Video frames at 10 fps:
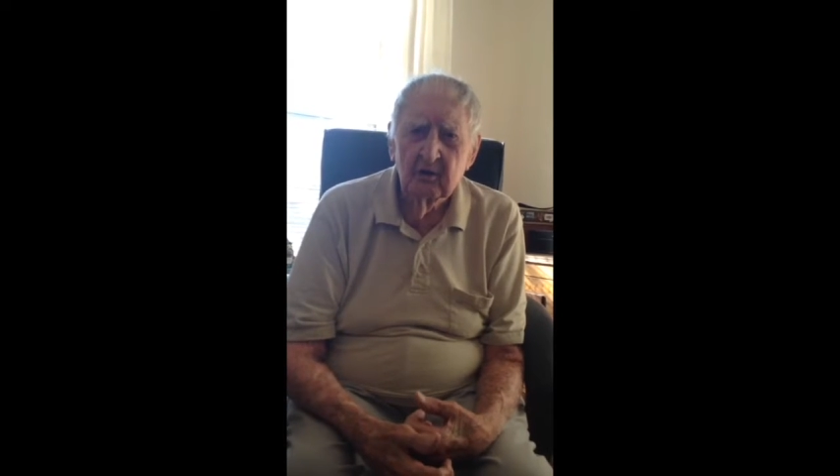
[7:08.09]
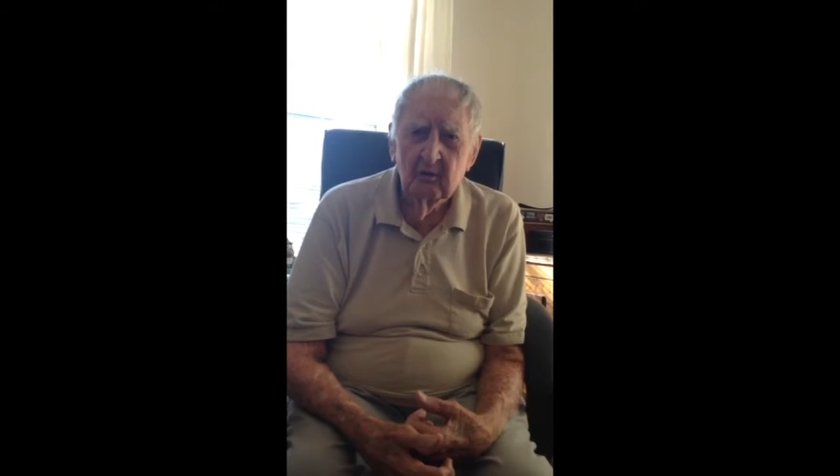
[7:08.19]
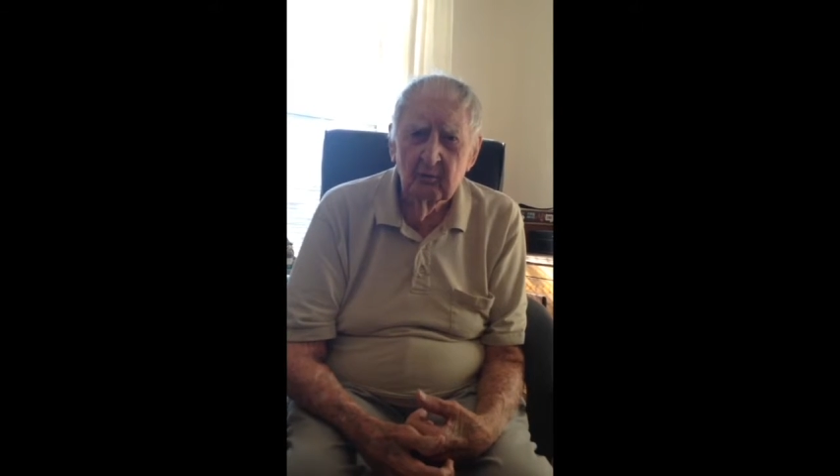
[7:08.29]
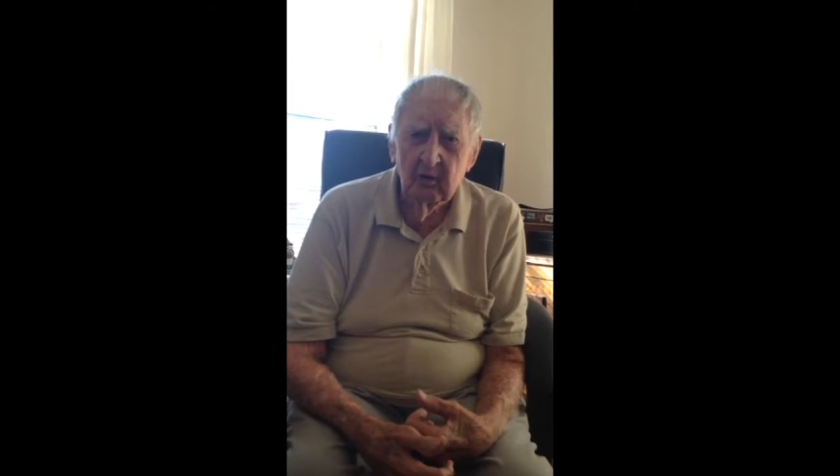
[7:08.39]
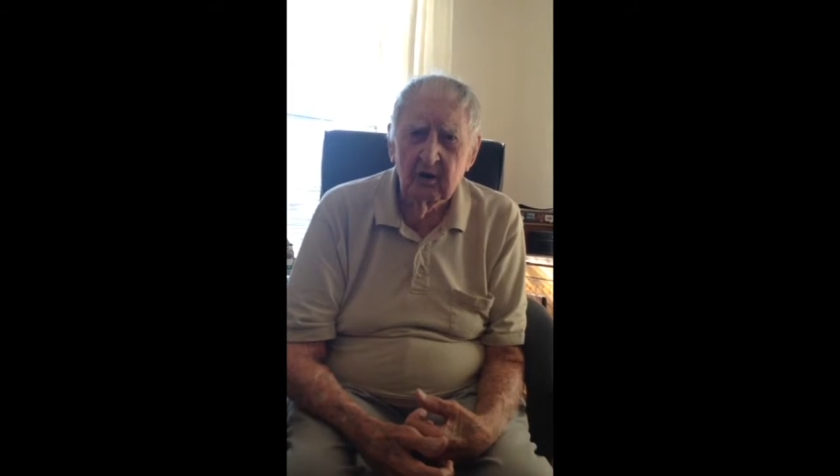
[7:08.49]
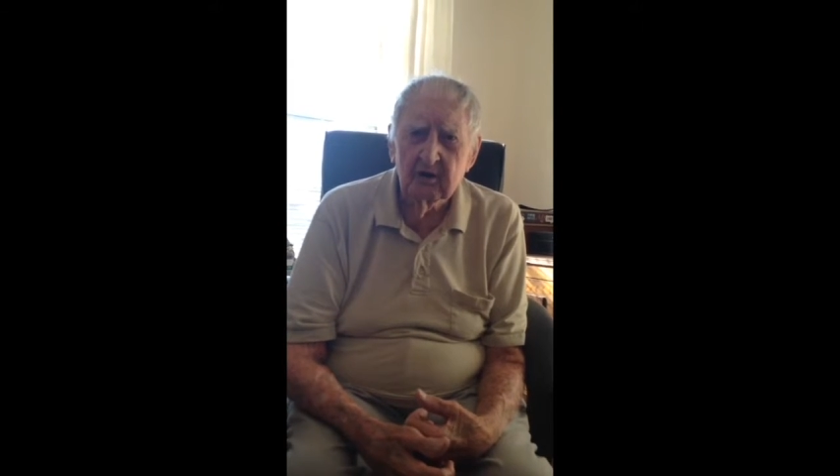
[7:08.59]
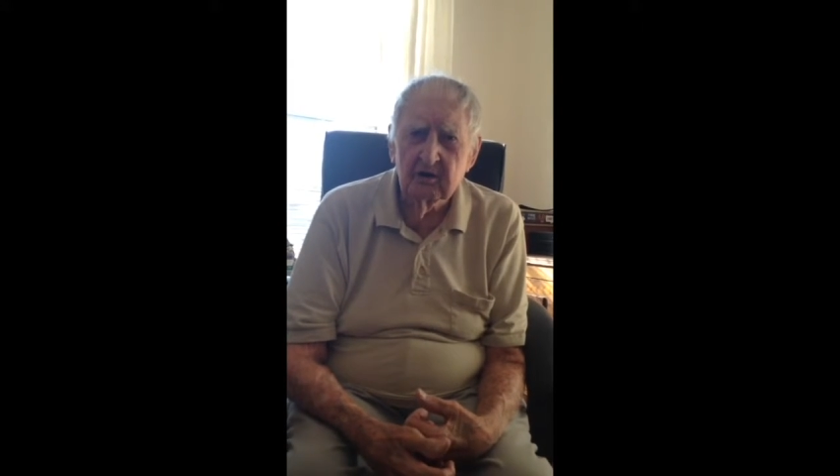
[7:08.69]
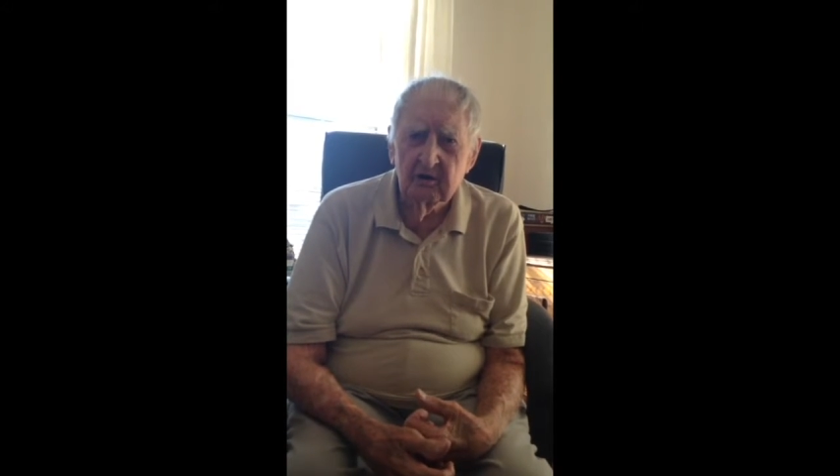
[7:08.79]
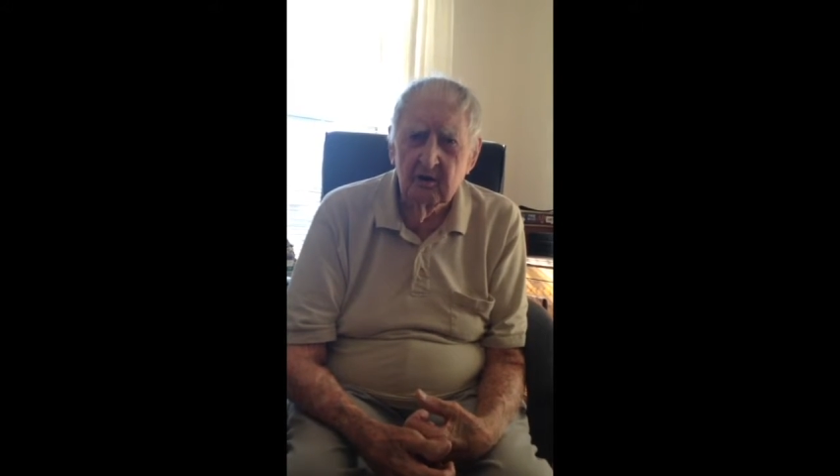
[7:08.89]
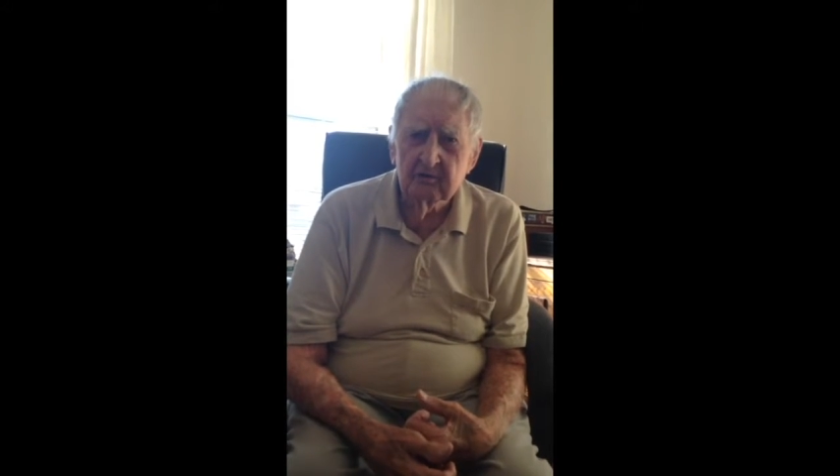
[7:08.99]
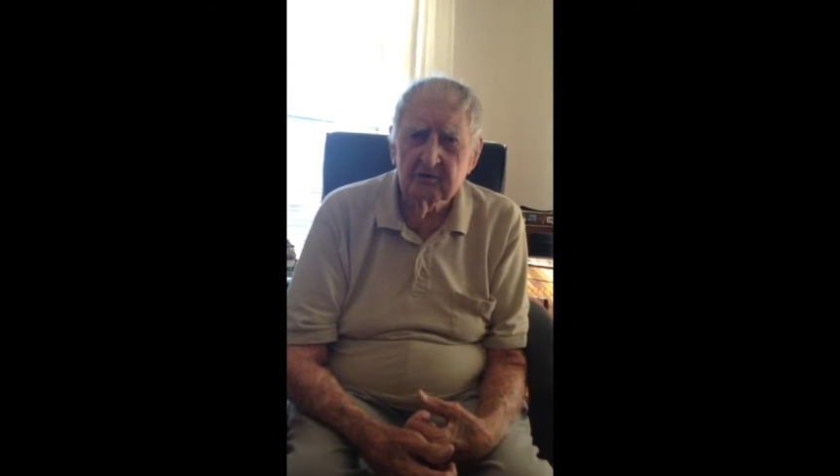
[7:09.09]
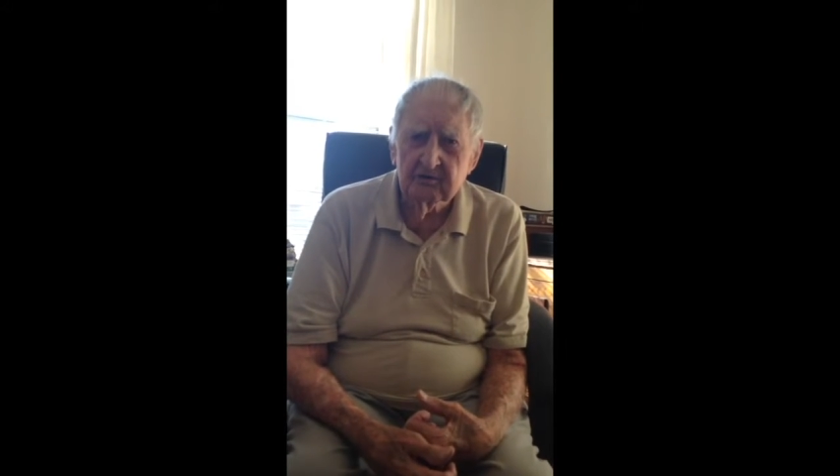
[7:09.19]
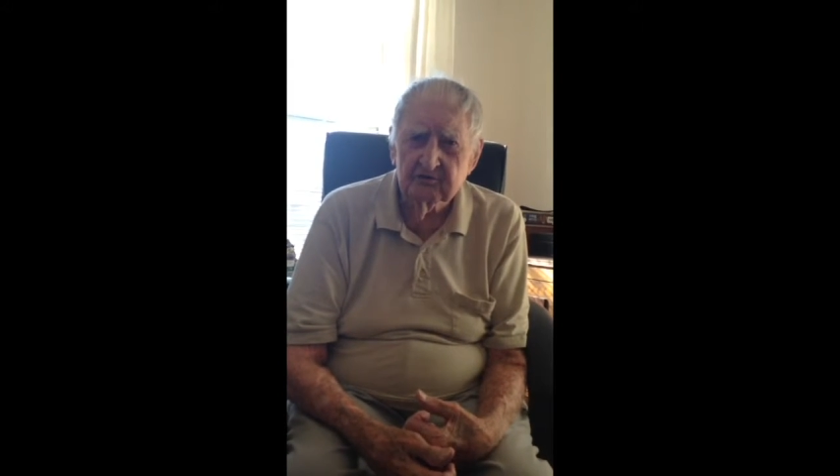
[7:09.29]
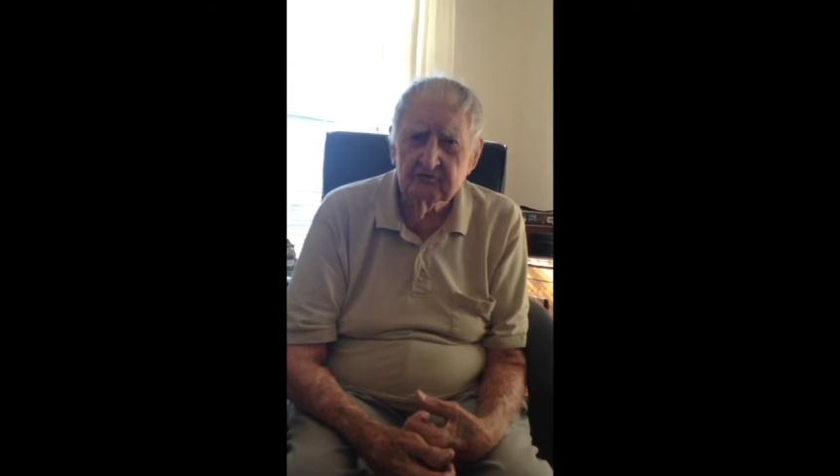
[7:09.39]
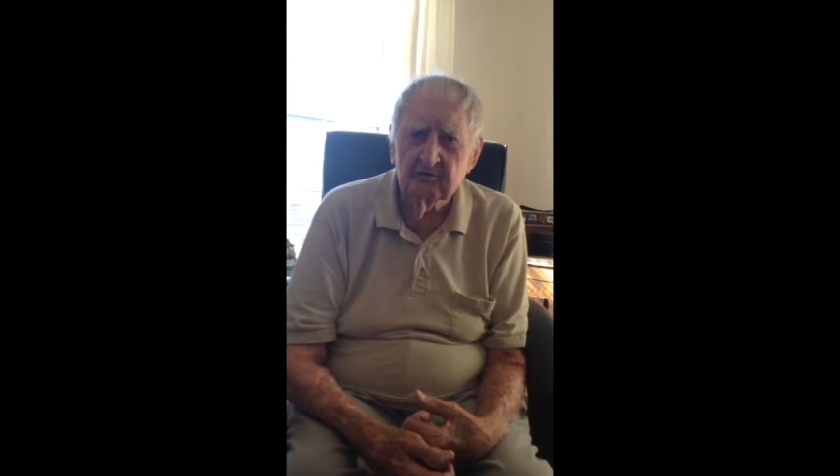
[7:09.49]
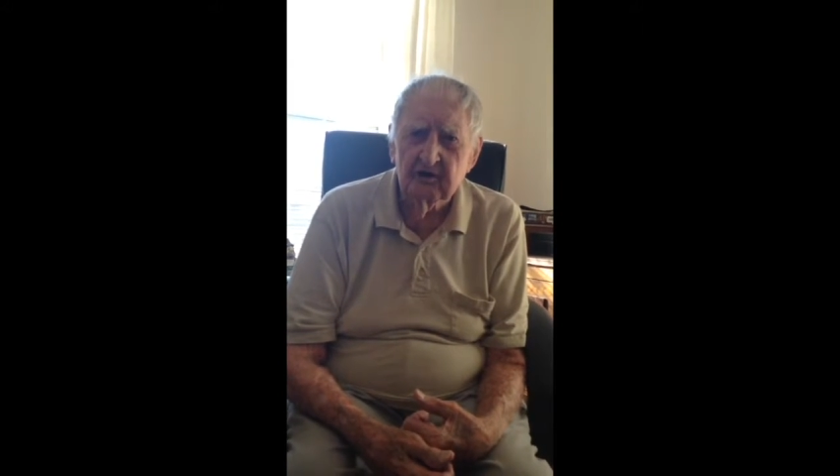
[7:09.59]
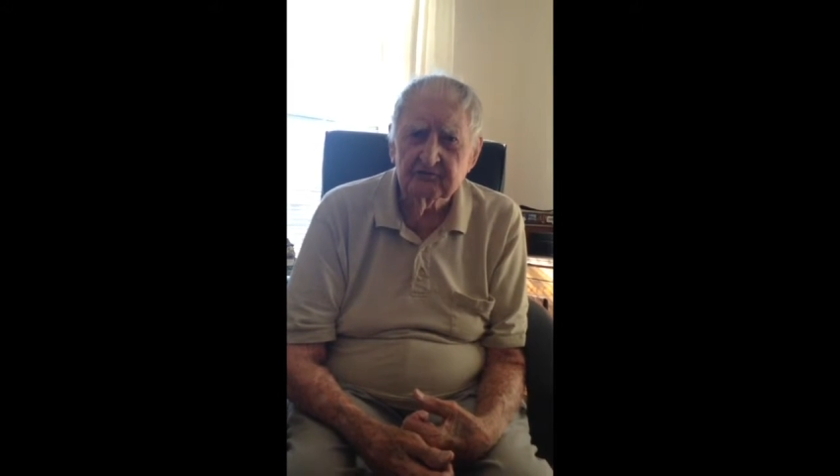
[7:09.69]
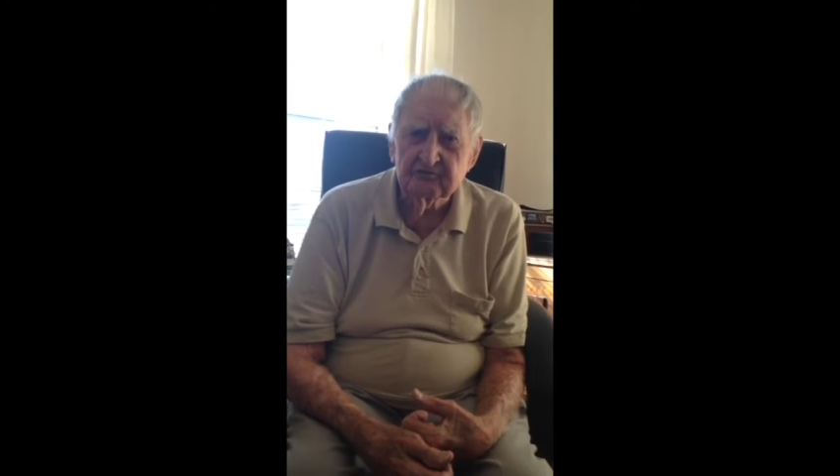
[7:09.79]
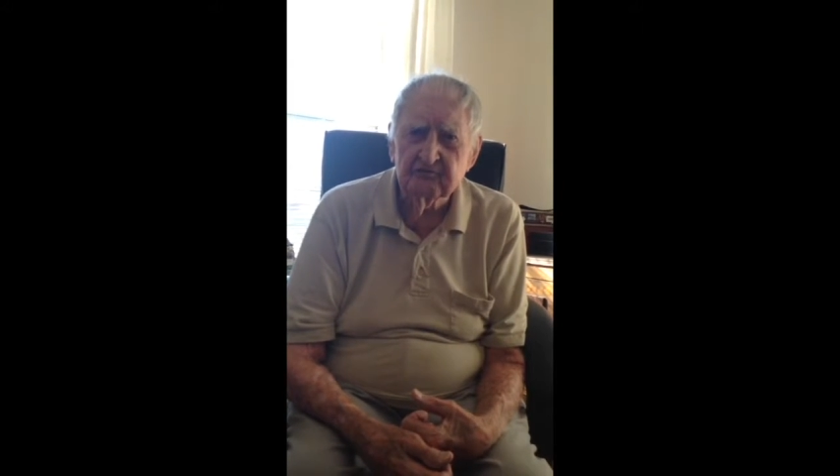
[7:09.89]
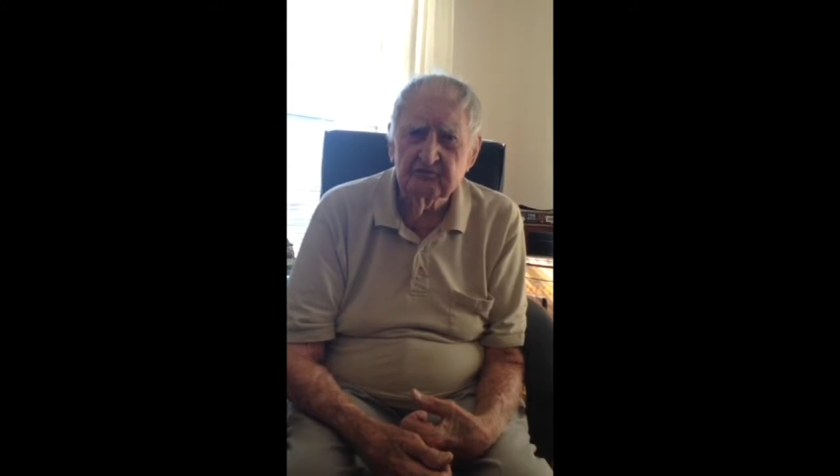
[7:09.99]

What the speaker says: working on construction.